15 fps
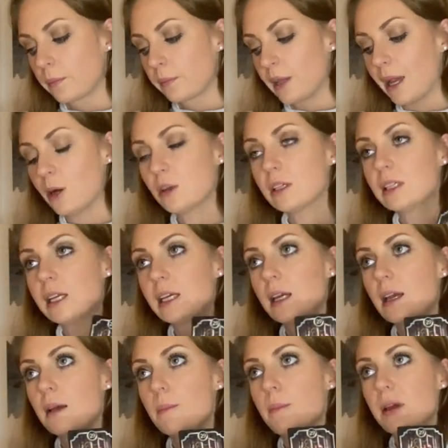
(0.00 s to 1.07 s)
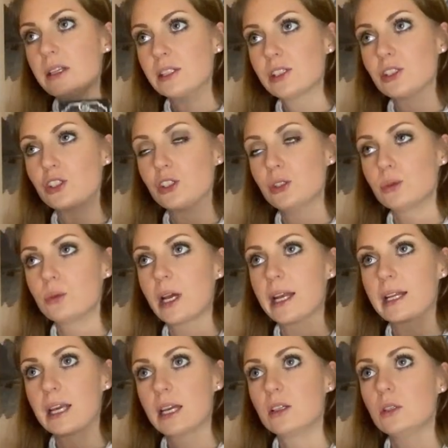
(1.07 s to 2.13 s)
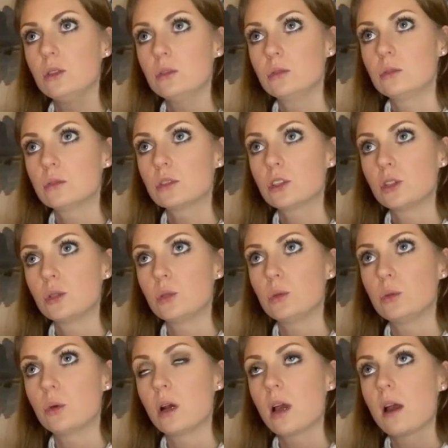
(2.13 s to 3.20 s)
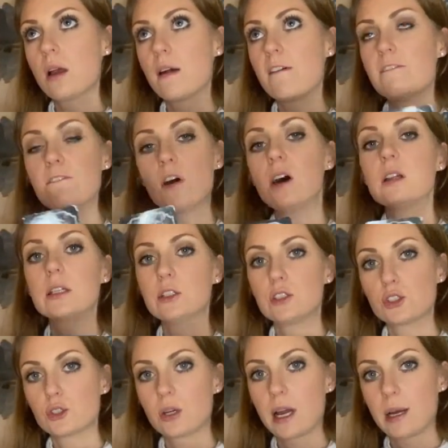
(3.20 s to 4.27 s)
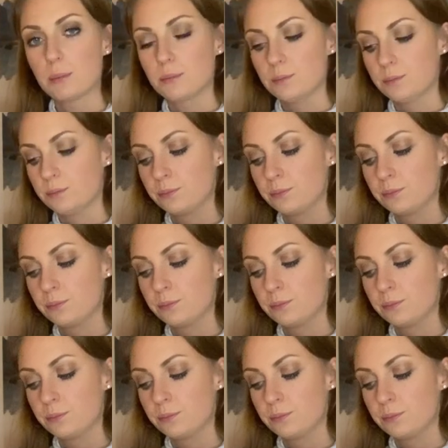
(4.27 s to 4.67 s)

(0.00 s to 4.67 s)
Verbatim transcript: How can they message you and get you to fall in a trap?